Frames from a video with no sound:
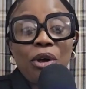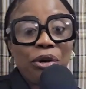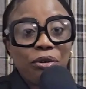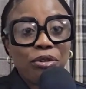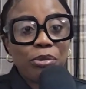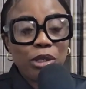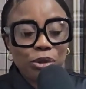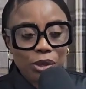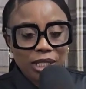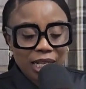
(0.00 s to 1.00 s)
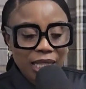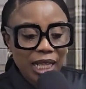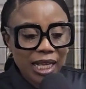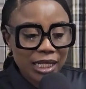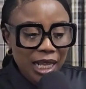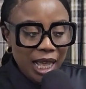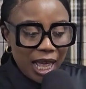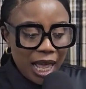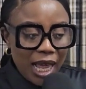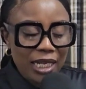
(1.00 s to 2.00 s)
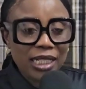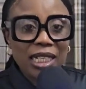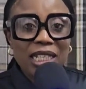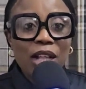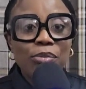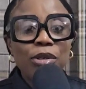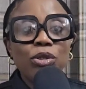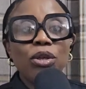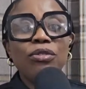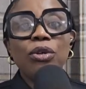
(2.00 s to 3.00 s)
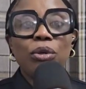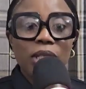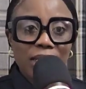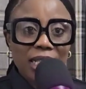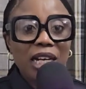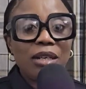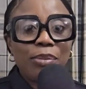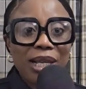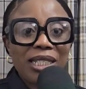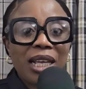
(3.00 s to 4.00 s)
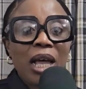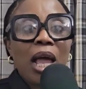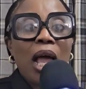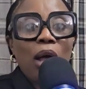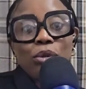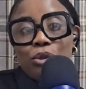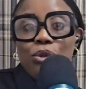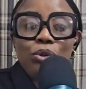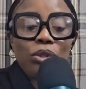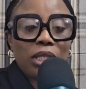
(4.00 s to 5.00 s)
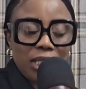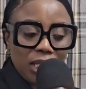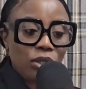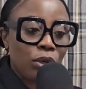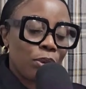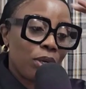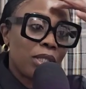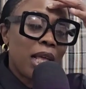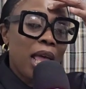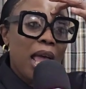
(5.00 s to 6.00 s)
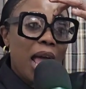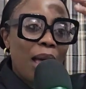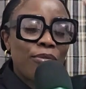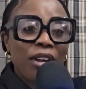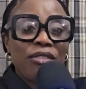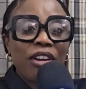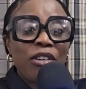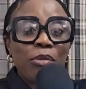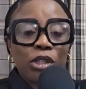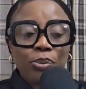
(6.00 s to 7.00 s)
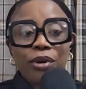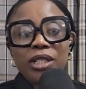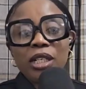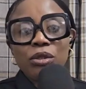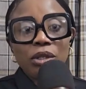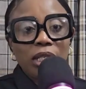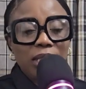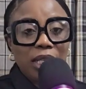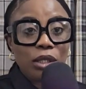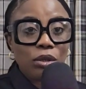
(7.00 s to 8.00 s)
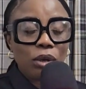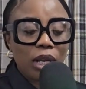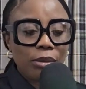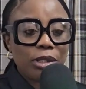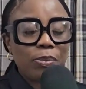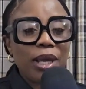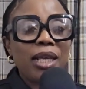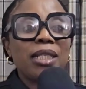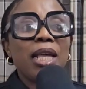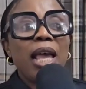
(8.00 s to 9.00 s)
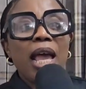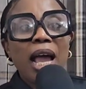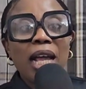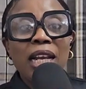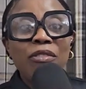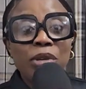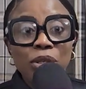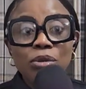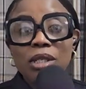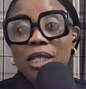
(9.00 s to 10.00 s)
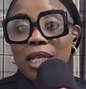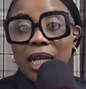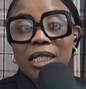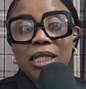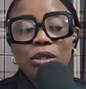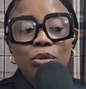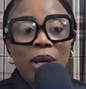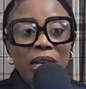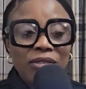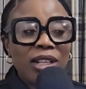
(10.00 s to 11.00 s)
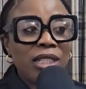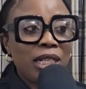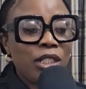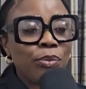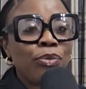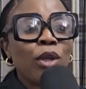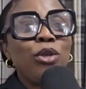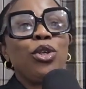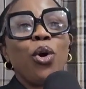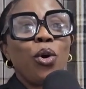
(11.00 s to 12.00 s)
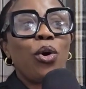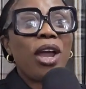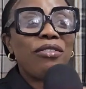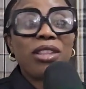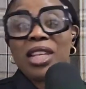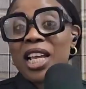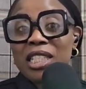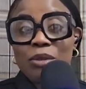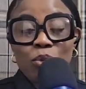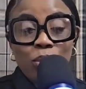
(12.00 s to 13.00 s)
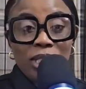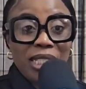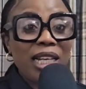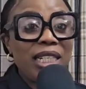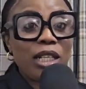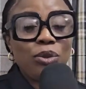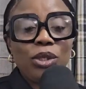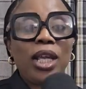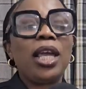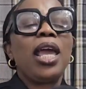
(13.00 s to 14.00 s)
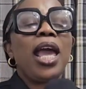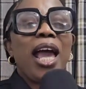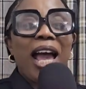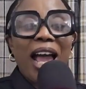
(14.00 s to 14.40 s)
honor for me to attend that. And it has helped me to even understand better how to use the TikTok, because I'm very, very much present on the TikTok space, and I've been using that to my advantage. Though everything that was said day to day,